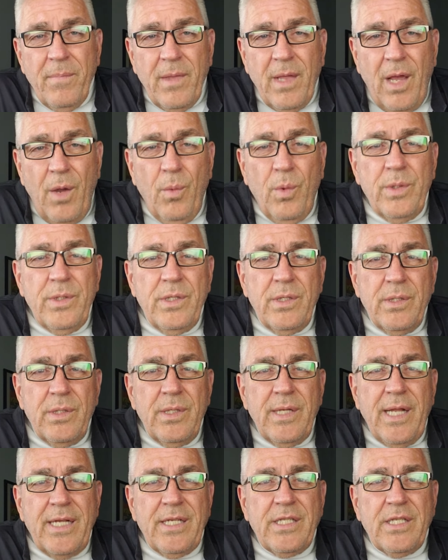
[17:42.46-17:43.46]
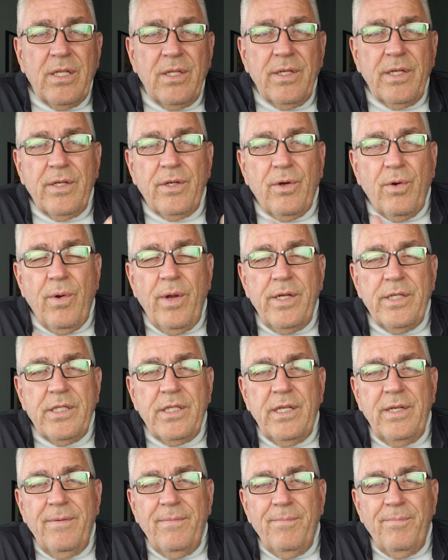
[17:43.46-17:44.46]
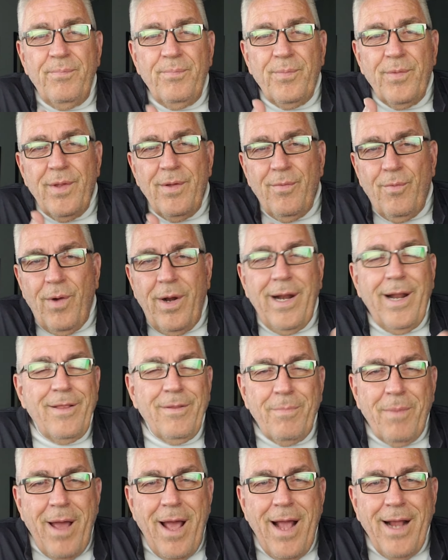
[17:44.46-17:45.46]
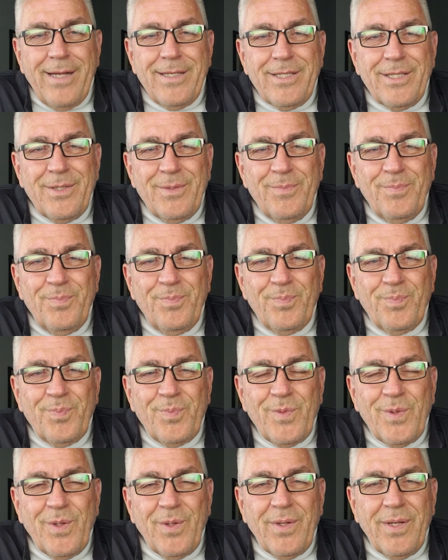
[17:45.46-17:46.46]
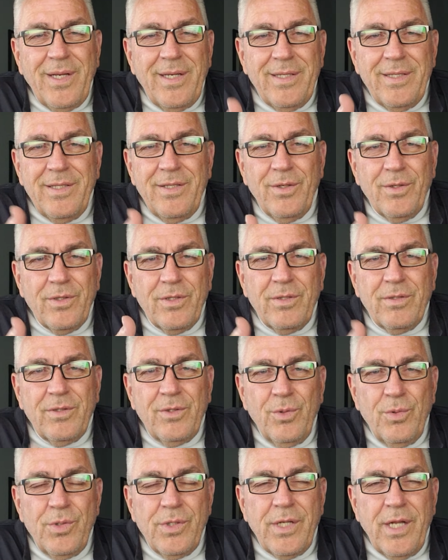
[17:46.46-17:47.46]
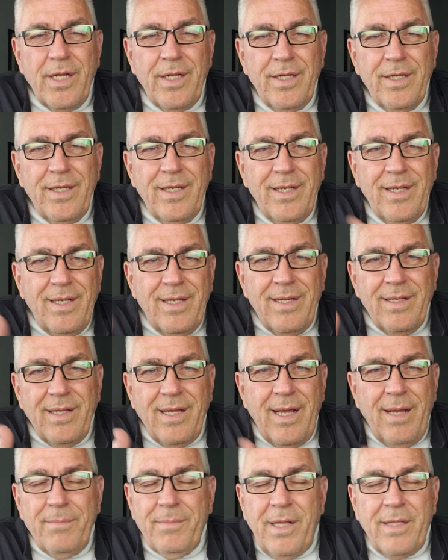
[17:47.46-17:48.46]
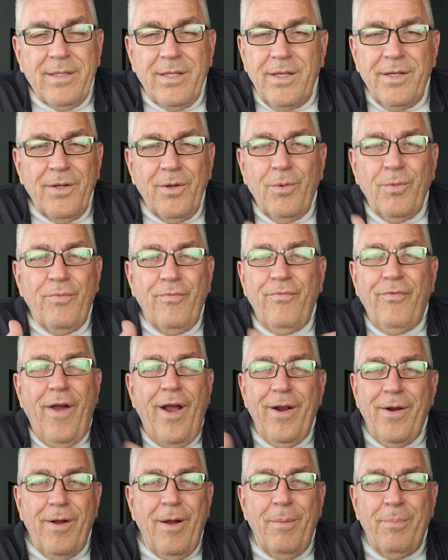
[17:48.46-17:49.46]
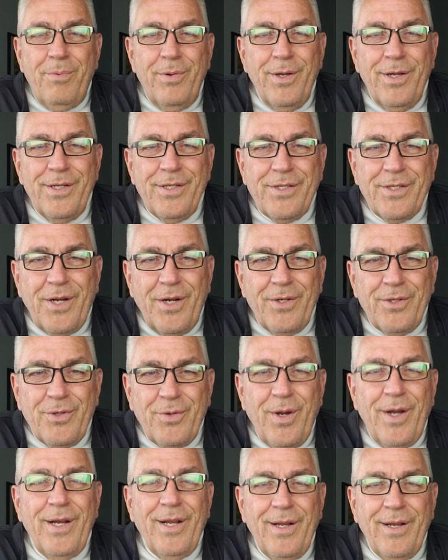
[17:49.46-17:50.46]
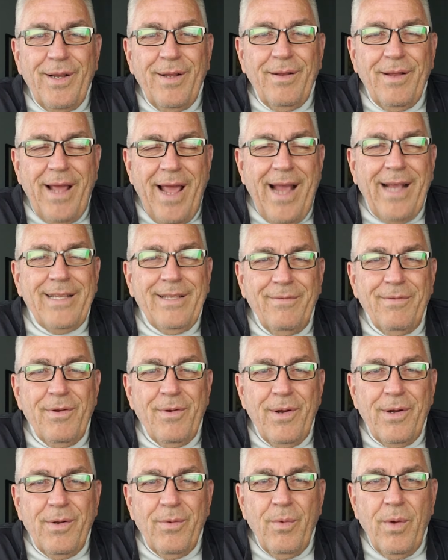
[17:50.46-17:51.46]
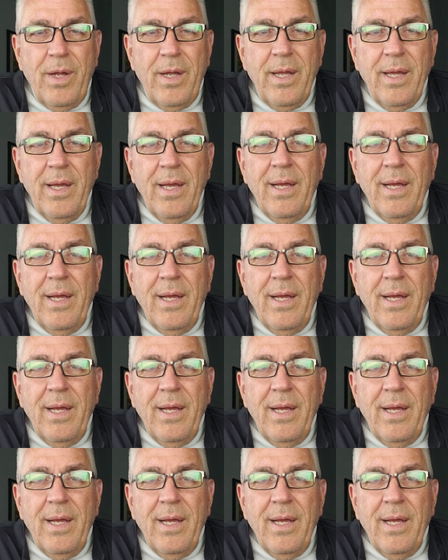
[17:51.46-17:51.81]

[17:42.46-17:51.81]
I wouldn't necessarily get crazy right out of the box. Okay, Tuesday, I'm not telling you to go fire up and start trading actively right away.